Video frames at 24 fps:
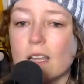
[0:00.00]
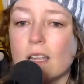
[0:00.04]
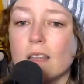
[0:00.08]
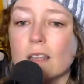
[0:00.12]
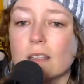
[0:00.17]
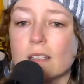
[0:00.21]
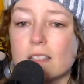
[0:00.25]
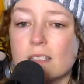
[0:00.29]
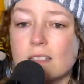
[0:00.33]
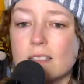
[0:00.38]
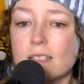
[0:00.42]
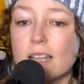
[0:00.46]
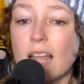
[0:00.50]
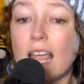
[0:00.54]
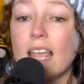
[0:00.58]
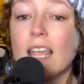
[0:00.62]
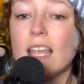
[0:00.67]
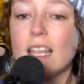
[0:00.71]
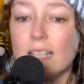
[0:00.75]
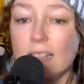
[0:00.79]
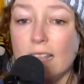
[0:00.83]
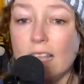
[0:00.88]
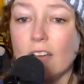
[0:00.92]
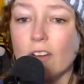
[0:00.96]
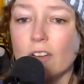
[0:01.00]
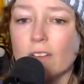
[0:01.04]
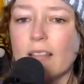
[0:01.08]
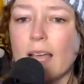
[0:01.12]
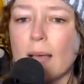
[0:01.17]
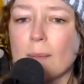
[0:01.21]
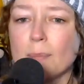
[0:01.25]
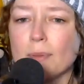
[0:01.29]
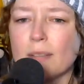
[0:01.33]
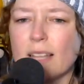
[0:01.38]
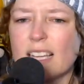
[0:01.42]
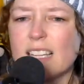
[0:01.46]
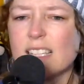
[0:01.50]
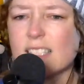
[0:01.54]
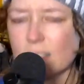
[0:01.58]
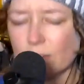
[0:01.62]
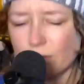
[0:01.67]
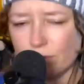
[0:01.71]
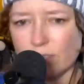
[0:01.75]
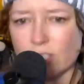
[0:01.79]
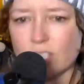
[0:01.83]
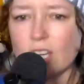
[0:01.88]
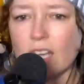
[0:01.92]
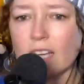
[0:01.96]
and staying there in that place
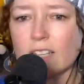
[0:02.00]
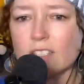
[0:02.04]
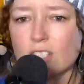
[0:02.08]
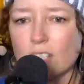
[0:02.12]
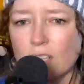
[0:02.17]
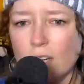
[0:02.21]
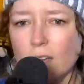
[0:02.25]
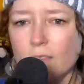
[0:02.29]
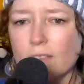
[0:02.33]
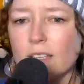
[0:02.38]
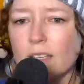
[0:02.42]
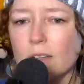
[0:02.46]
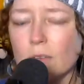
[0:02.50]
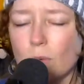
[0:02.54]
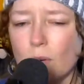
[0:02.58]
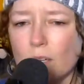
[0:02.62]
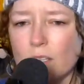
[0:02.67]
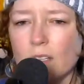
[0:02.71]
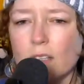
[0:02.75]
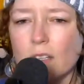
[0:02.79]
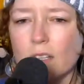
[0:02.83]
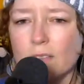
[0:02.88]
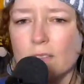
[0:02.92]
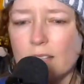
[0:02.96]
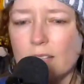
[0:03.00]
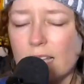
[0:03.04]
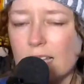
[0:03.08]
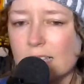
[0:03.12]
of rejection of it while you live in